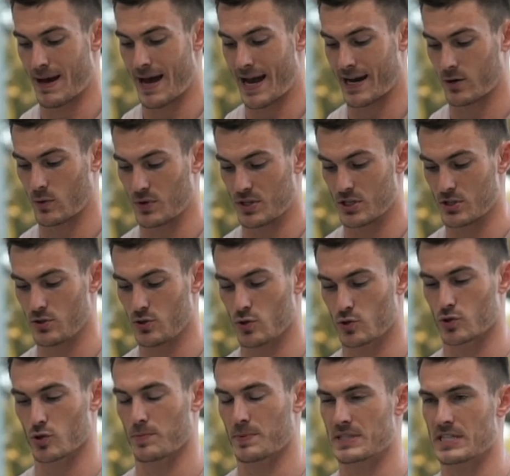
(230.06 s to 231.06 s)
back with a
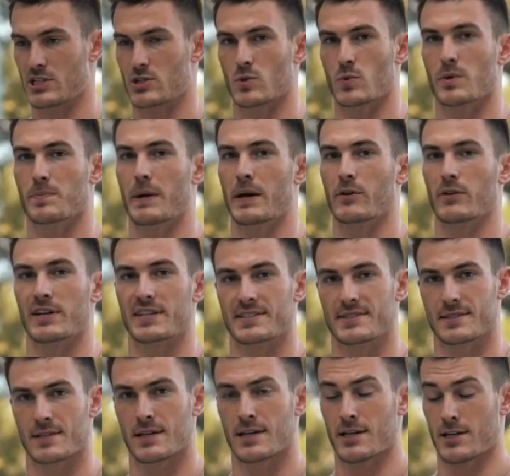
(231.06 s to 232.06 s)
neutral position with my
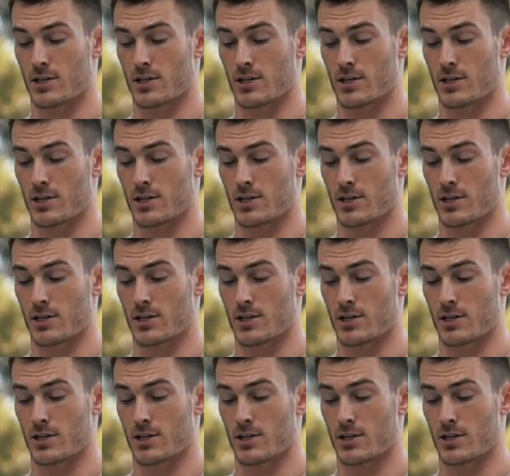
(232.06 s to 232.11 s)
wrists.